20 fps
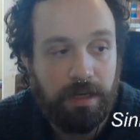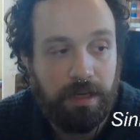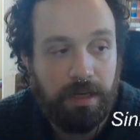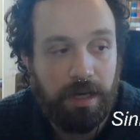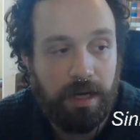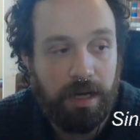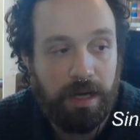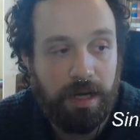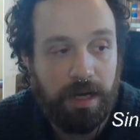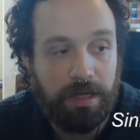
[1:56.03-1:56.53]

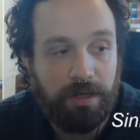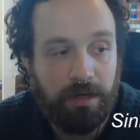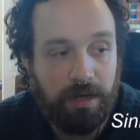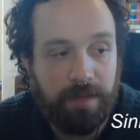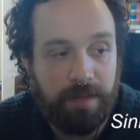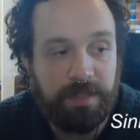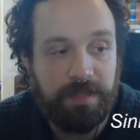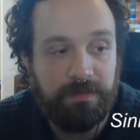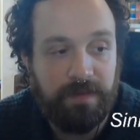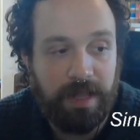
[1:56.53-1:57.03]

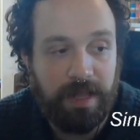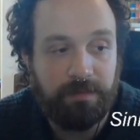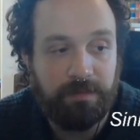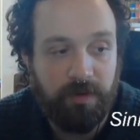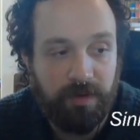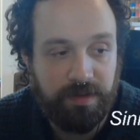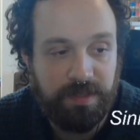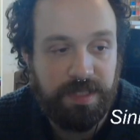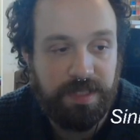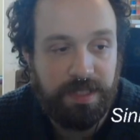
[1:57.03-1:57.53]
non-empty valid
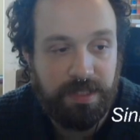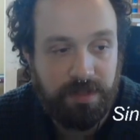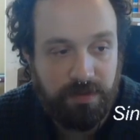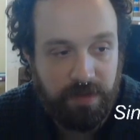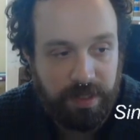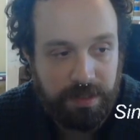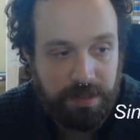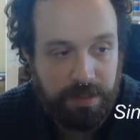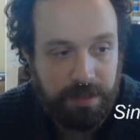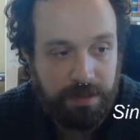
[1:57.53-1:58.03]
parentheses
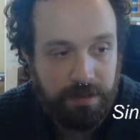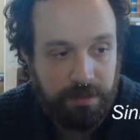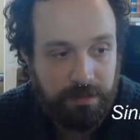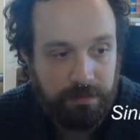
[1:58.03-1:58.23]
strings.